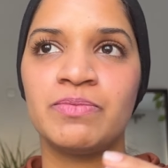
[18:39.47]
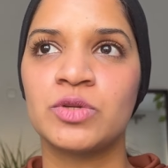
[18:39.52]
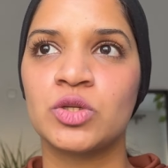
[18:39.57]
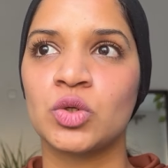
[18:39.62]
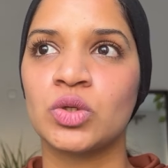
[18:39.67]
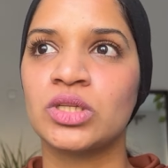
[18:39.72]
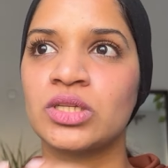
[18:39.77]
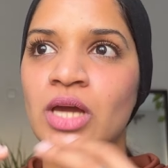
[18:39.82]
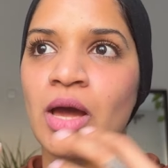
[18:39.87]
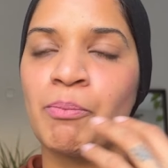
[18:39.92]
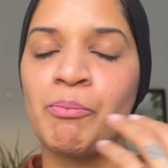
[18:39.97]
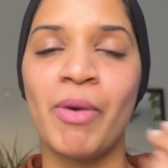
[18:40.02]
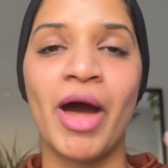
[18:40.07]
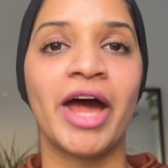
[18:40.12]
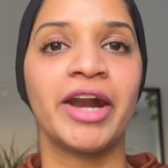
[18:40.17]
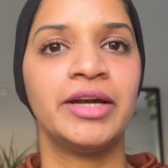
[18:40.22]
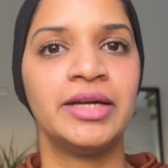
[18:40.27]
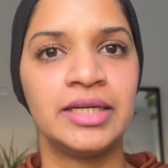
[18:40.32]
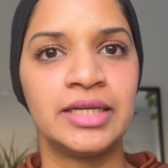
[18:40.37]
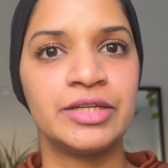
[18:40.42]
So it
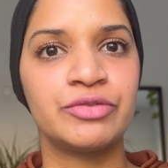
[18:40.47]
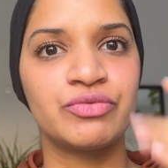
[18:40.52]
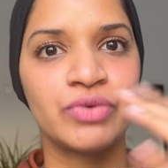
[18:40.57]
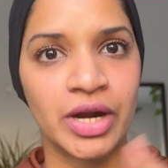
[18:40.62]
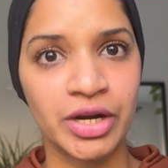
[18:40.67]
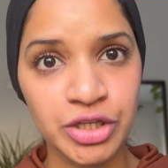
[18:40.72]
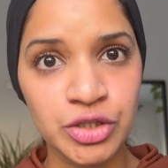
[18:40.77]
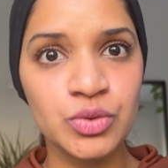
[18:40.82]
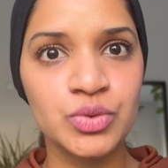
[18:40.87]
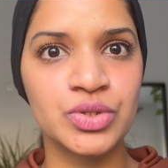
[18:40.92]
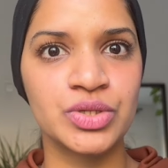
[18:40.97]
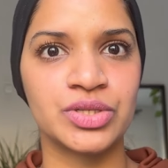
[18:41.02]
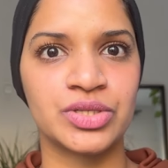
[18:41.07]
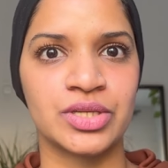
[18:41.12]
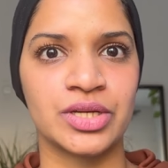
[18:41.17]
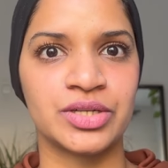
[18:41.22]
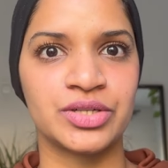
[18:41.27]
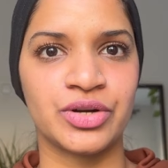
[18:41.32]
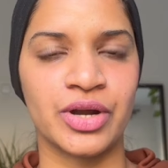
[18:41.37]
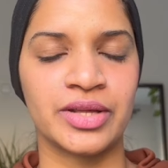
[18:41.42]
apparently reduces
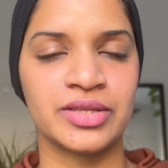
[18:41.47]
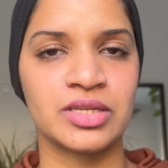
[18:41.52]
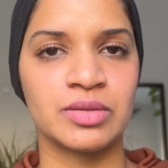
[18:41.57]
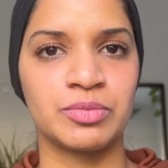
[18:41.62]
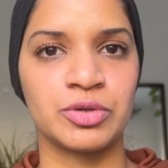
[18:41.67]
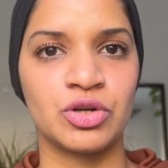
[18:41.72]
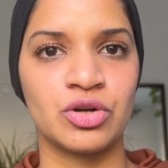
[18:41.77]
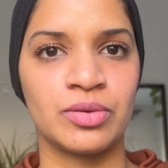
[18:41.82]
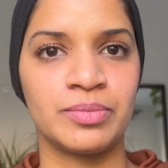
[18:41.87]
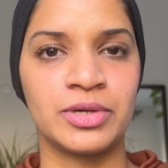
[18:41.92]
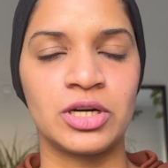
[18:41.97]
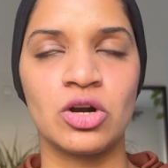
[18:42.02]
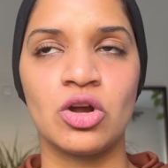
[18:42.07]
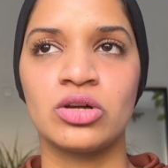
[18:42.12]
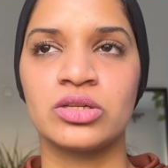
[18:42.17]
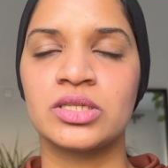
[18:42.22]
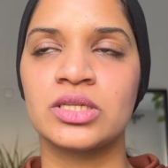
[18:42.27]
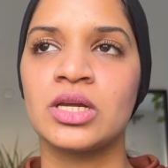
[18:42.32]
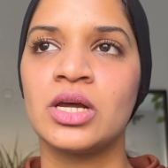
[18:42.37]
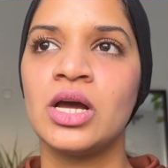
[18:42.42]
the transepidermal loss.